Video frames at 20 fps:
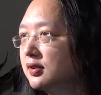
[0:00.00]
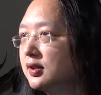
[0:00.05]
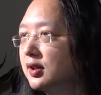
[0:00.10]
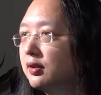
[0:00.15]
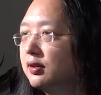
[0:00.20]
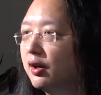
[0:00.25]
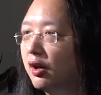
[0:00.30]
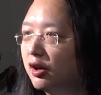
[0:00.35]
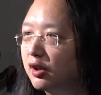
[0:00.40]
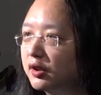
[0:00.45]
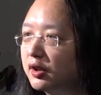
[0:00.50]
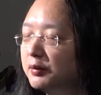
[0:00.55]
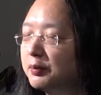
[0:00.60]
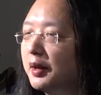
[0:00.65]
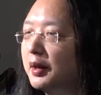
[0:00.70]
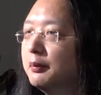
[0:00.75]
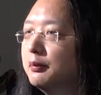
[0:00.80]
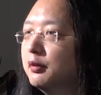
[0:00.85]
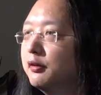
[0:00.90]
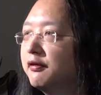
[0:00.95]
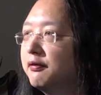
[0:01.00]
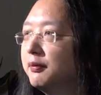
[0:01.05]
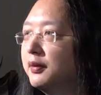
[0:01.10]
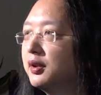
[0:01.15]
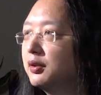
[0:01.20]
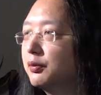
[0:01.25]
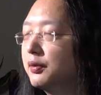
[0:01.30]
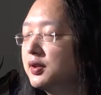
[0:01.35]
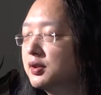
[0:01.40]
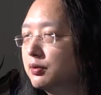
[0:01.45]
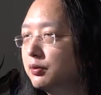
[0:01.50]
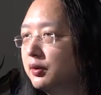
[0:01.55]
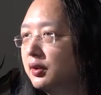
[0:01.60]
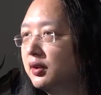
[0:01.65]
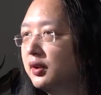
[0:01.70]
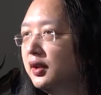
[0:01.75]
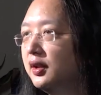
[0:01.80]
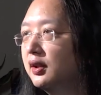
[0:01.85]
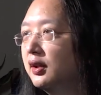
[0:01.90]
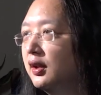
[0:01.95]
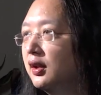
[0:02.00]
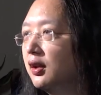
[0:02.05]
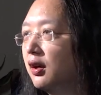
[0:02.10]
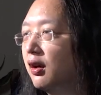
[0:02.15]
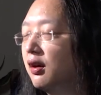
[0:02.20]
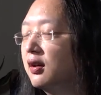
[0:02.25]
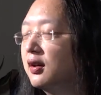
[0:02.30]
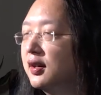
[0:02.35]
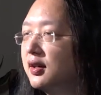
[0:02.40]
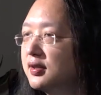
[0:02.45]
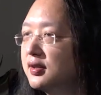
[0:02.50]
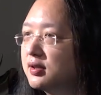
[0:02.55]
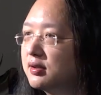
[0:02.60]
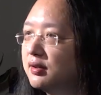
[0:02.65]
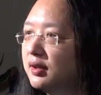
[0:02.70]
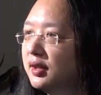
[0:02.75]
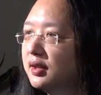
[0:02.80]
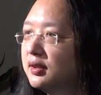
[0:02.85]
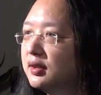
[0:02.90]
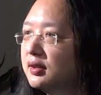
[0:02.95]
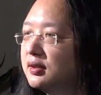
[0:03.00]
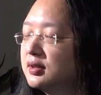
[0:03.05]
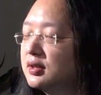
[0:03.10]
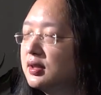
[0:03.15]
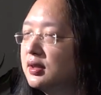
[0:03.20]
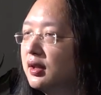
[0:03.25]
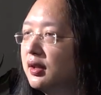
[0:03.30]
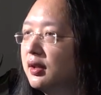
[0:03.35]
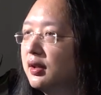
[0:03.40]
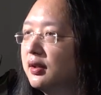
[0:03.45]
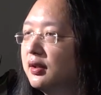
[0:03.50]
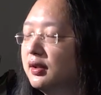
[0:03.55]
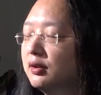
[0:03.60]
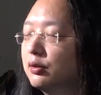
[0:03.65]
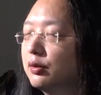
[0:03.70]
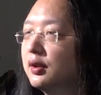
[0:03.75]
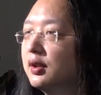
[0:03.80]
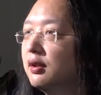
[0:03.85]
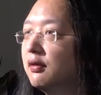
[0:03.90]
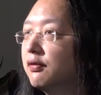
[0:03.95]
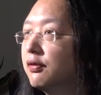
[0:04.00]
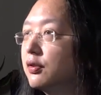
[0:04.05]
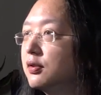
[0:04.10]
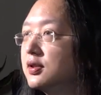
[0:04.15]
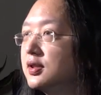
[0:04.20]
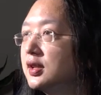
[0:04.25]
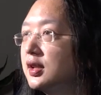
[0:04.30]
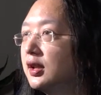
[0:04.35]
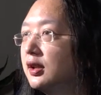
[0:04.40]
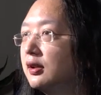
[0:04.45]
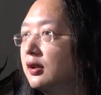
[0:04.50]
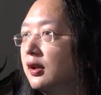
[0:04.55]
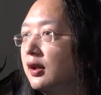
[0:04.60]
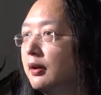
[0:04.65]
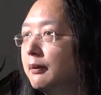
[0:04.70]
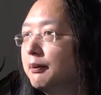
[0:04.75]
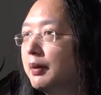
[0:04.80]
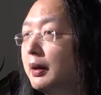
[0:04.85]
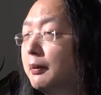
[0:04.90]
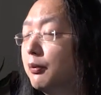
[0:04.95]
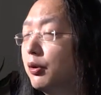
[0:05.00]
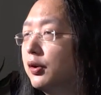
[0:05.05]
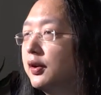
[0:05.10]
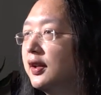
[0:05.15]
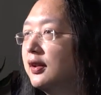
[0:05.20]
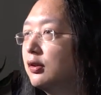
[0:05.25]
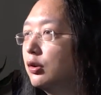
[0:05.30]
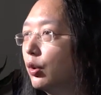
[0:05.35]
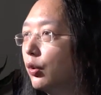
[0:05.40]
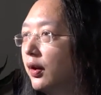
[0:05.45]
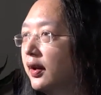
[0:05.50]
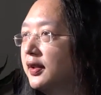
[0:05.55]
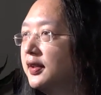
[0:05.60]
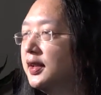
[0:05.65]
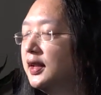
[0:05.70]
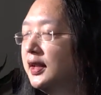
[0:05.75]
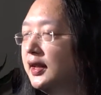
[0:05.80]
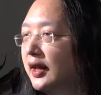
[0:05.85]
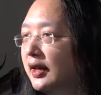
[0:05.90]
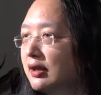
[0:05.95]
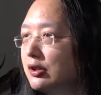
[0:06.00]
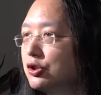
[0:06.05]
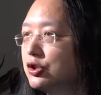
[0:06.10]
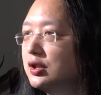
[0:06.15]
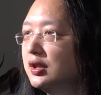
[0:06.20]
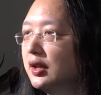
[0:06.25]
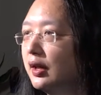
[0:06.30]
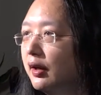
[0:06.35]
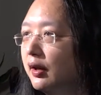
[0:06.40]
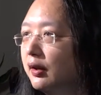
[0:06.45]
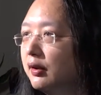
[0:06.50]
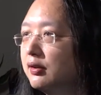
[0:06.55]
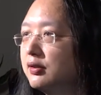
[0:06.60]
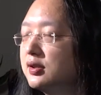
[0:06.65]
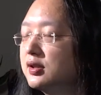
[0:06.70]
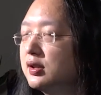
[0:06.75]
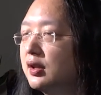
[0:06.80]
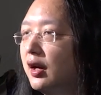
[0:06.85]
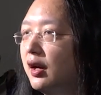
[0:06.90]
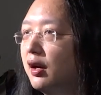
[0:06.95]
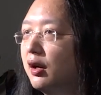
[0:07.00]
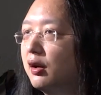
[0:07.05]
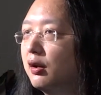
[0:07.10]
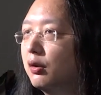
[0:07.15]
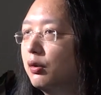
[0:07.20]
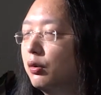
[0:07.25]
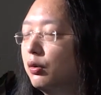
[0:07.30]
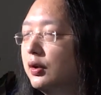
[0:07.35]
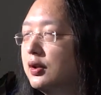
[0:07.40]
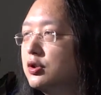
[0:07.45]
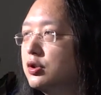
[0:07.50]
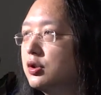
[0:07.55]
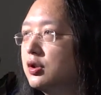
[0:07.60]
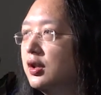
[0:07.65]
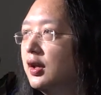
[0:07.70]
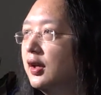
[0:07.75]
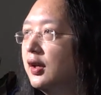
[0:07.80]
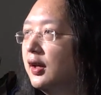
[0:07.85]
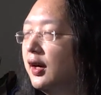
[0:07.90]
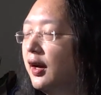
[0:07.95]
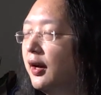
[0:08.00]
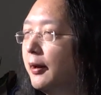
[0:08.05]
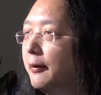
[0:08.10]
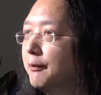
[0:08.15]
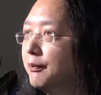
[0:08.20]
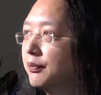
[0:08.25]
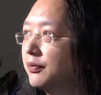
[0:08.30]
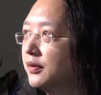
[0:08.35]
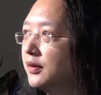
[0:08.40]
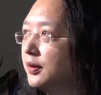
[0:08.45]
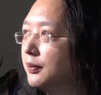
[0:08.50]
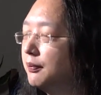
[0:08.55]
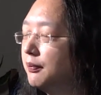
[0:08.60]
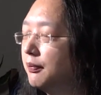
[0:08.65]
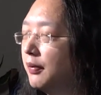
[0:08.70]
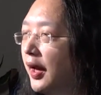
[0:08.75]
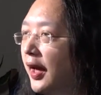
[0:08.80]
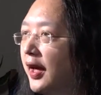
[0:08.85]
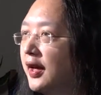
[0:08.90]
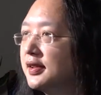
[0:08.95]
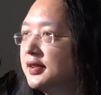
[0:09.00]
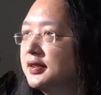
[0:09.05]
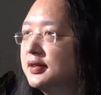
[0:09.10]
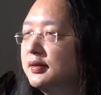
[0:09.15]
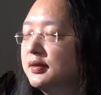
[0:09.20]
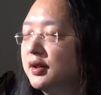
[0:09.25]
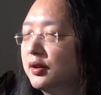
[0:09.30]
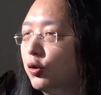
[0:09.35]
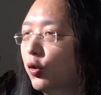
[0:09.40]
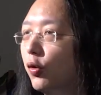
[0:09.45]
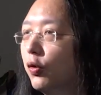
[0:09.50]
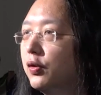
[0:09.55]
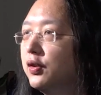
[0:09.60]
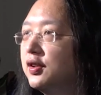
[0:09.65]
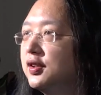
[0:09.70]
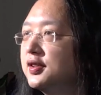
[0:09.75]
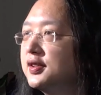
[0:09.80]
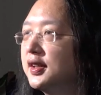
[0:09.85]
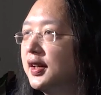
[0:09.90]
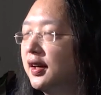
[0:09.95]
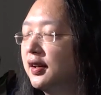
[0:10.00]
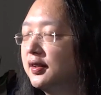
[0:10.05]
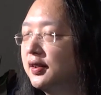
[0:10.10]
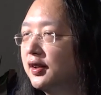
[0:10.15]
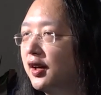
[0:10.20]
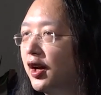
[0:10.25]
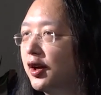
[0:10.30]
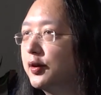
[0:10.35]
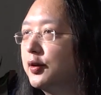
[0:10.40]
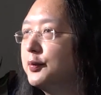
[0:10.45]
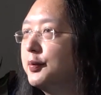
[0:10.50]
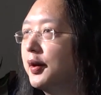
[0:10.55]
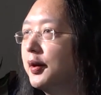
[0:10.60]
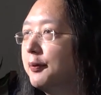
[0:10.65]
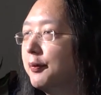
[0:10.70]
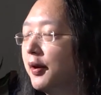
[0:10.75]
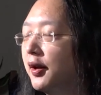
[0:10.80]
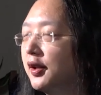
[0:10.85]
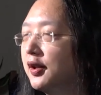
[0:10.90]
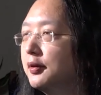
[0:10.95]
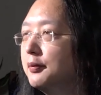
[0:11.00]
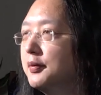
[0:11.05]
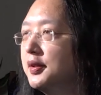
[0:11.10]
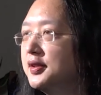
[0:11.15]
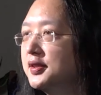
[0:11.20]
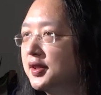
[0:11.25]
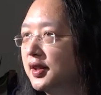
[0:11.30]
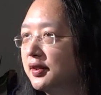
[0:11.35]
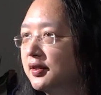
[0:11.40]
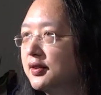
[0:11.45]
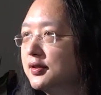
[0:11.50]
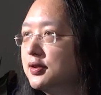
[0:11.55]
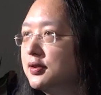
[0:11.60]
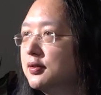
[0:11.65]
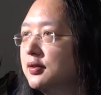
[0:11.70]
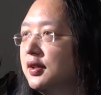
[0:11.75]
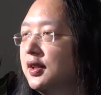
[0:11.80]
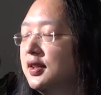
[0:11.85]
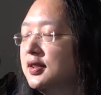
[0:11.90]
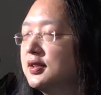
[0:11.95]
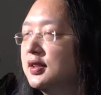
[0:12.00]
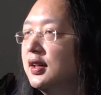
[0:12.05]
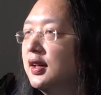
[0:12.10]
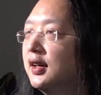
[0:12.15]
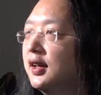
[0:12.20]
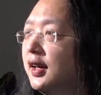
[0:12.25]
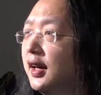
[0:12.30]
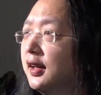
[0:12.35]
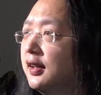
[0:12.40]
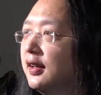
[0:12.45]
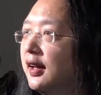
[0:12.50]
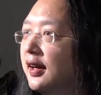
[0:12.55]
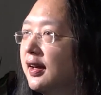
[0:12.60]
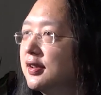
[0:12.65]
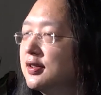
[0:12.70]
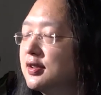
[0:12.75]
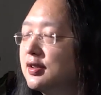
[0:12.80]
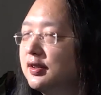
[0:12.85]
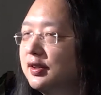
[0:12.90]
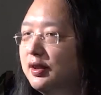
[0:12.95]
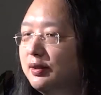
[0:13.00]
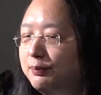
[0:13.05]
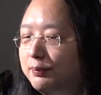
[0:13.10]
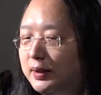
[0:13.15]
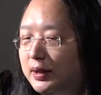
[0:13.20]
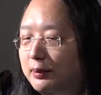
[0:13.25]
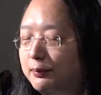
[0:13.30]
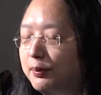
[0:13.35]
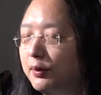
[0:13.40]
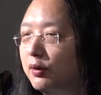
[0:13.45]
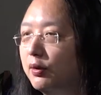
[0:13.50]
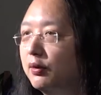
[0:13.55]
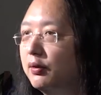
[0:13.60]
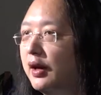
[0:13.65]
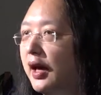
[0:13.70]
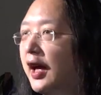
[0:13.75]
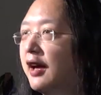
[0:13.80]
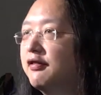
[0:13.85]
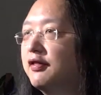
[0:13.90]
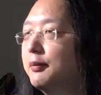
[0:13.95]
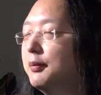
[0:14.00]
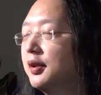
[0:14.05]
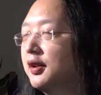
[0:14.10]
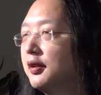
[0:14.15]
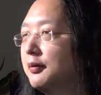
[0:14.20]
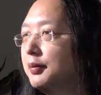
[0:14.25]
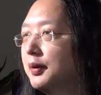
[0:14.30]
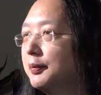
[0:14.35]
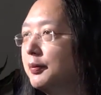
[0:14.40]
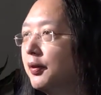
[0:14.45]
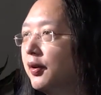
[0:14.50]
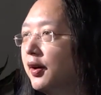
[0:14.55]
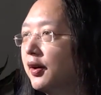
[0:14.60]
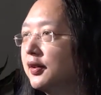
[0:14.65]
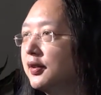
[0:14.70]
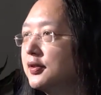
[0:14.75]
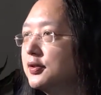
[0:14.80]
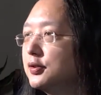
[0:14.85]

So the Occupy movement was really orchestrated uh, in 2014 by more than 20 NGOs, uh, which um, has the corners on the occupied parliament on the street, and actually people, half a million people on the